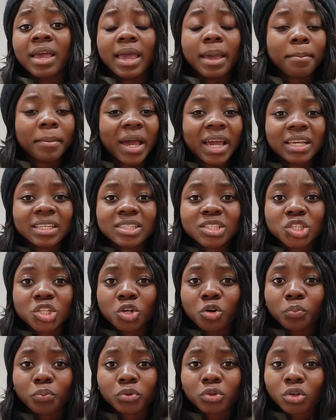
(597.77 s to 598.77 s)

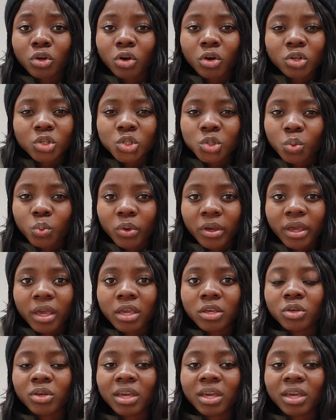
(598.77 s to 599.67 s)
MIT OpenCourseWare.